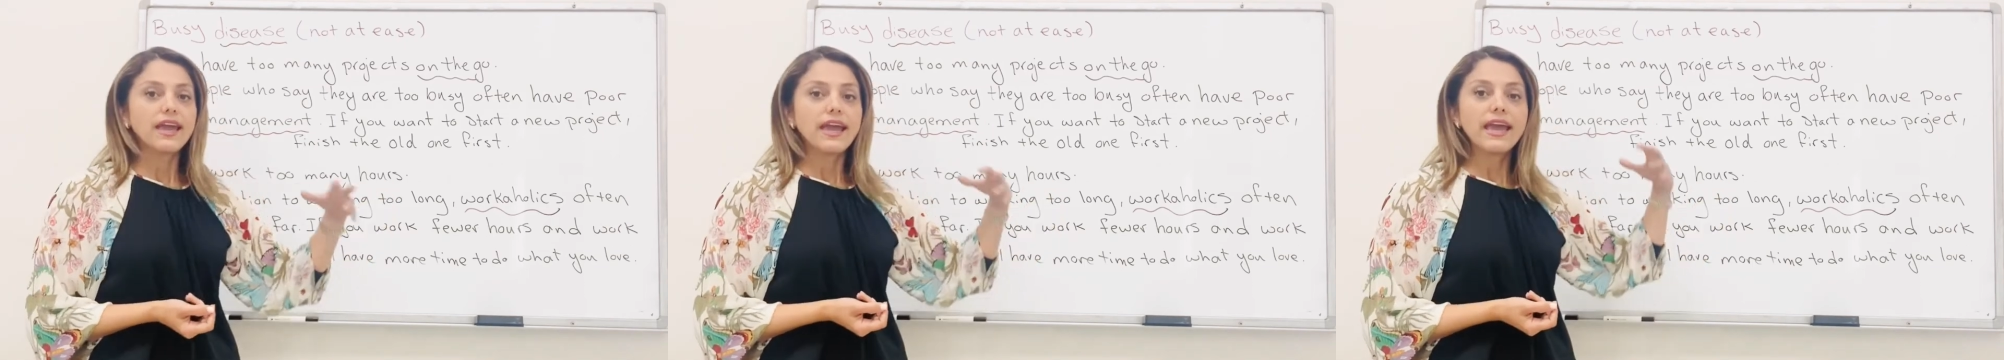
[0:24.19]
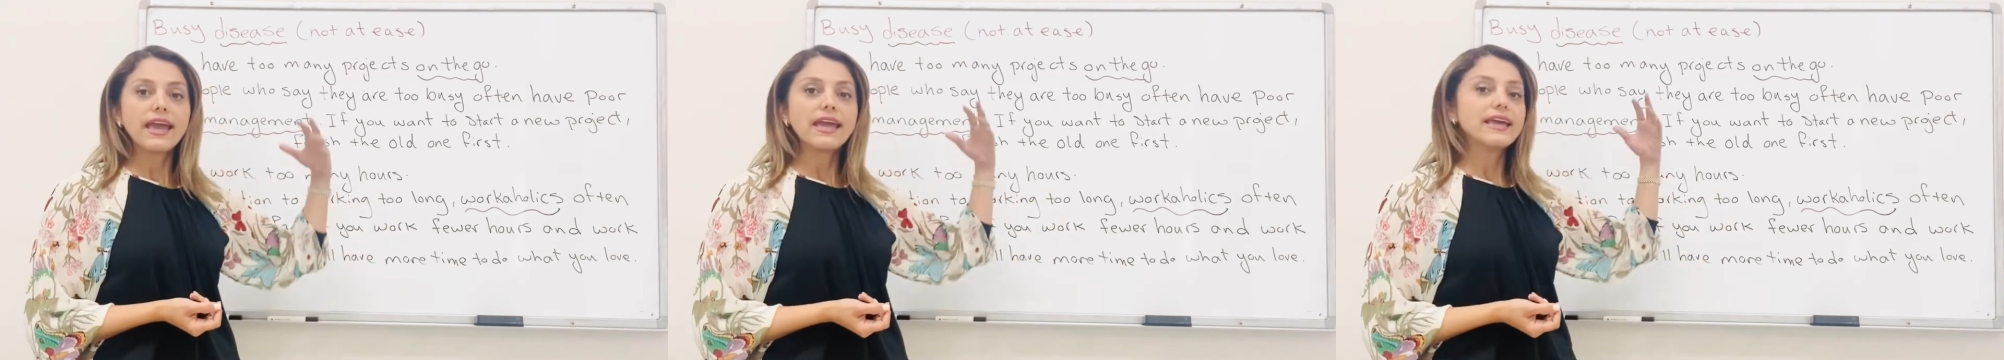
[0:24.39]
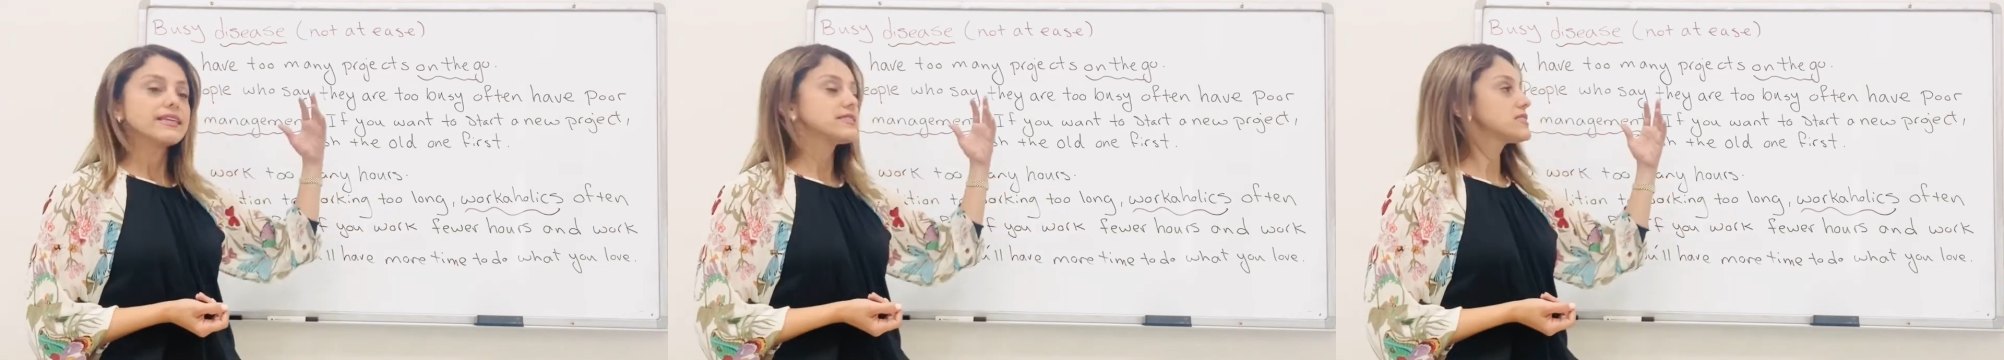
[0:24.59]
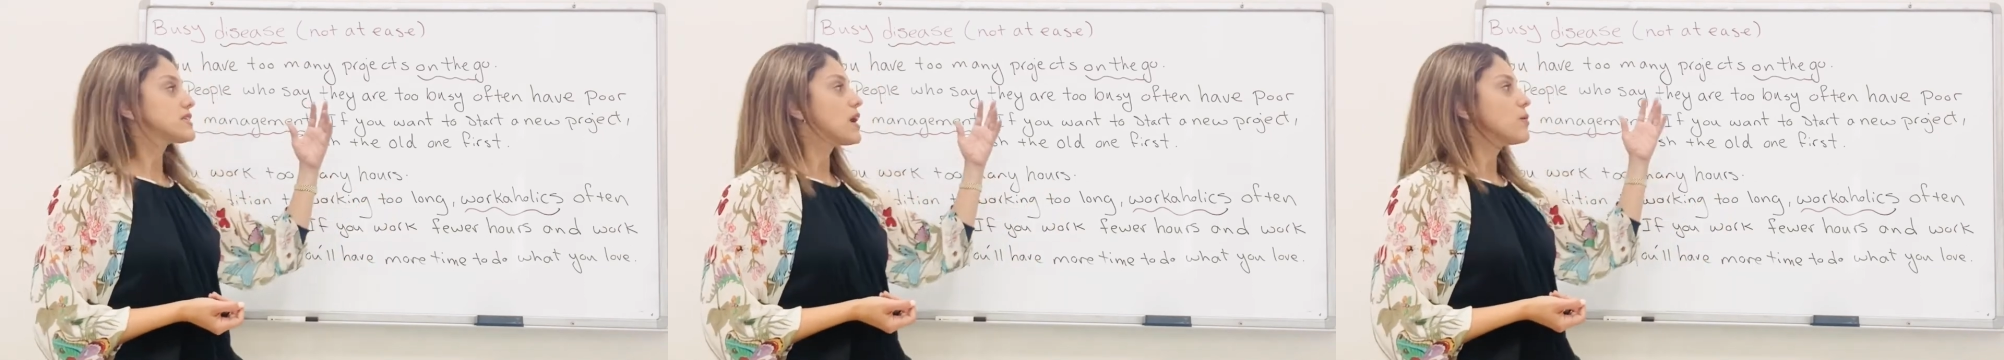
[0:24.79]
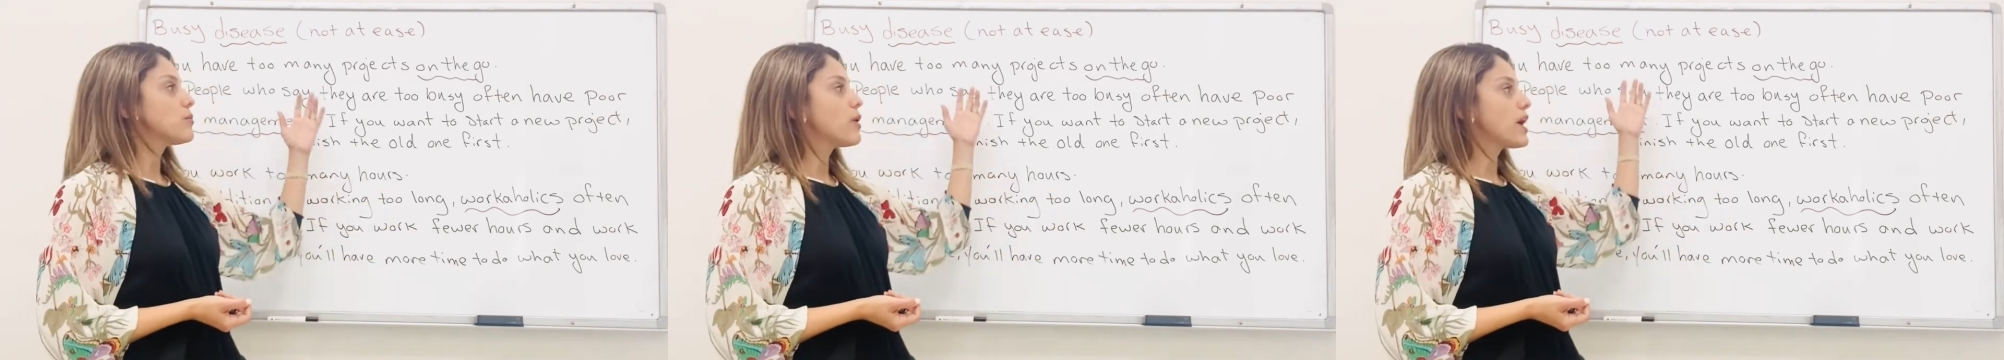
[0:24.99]
and
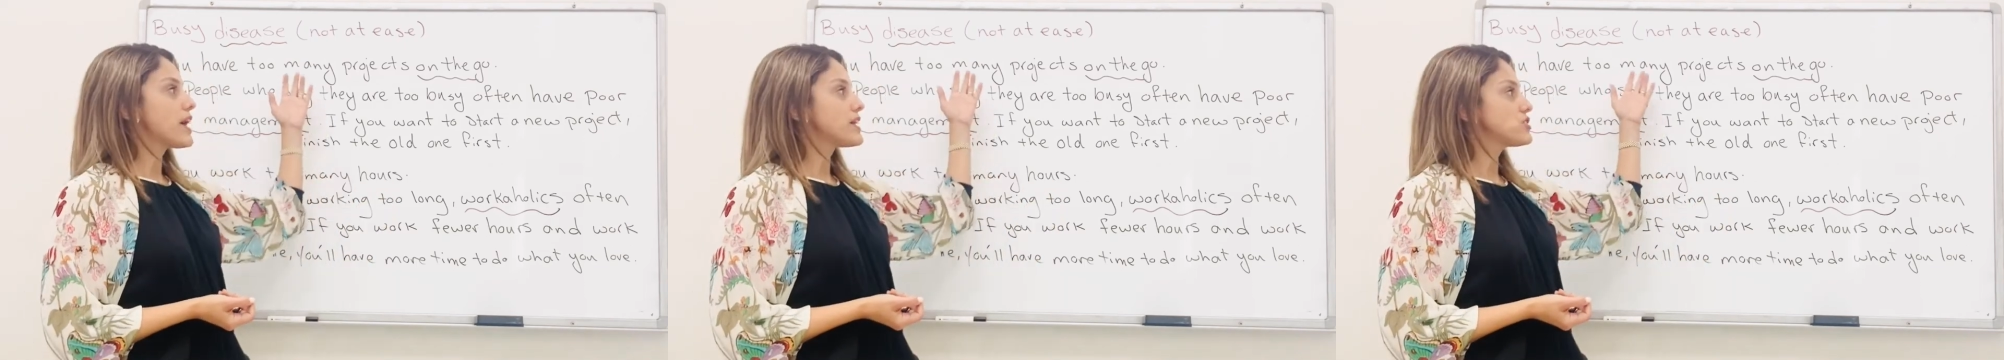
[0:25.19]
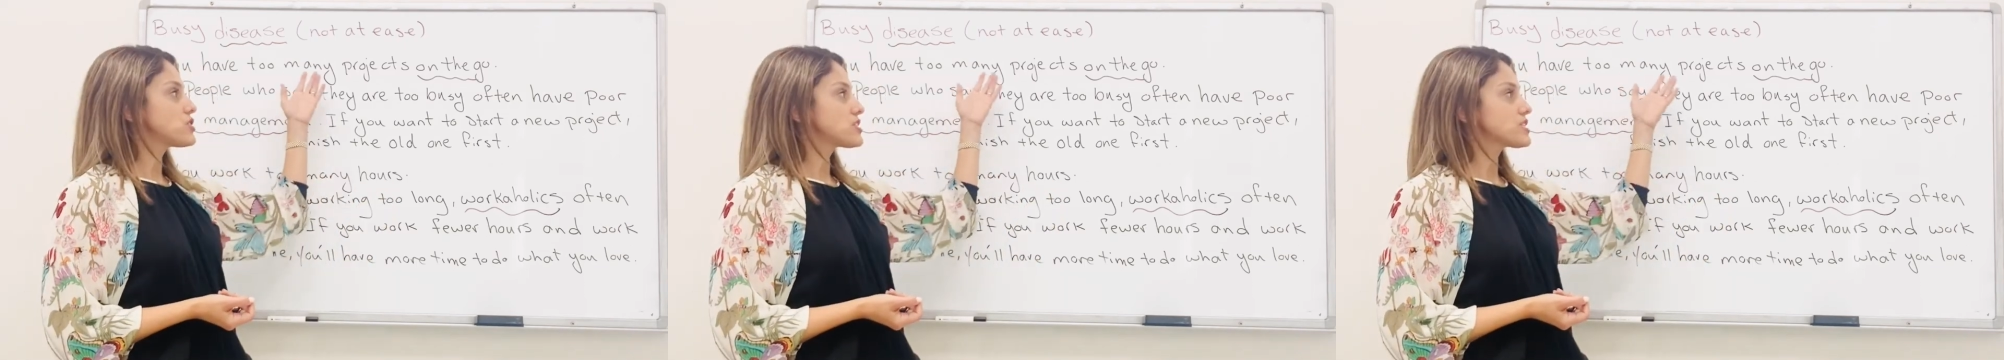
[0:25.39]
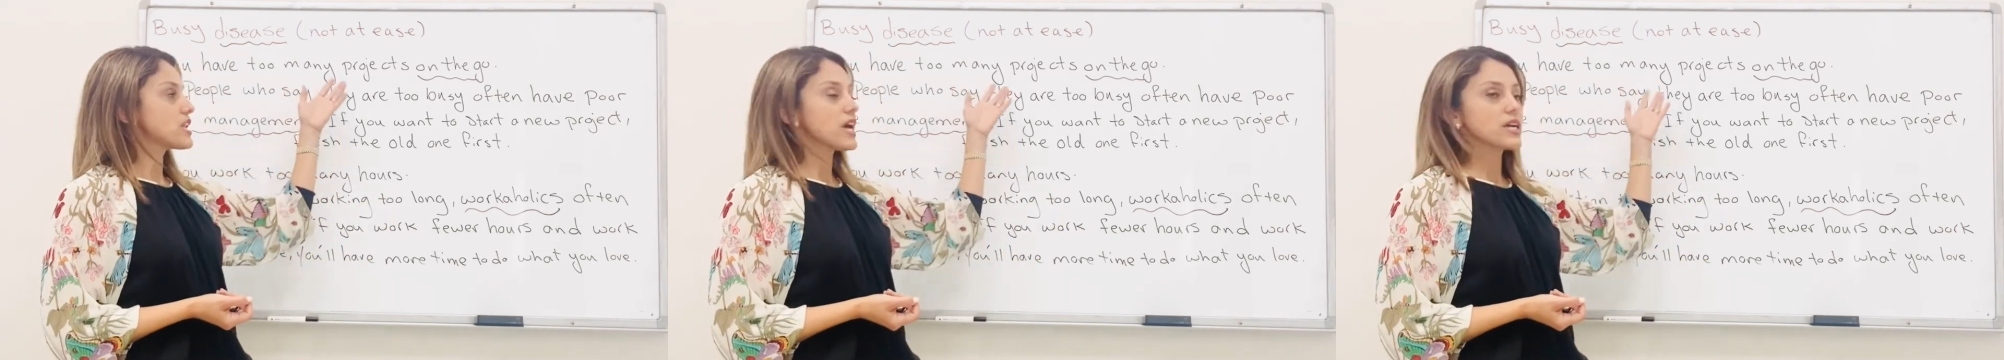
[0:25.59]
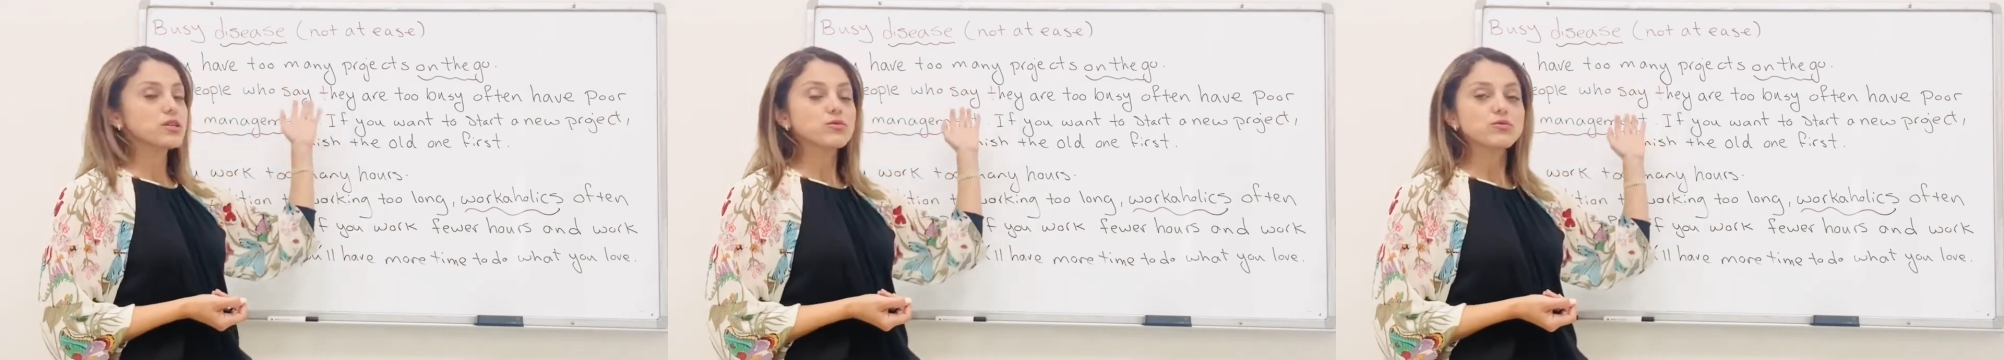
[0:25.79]
by just like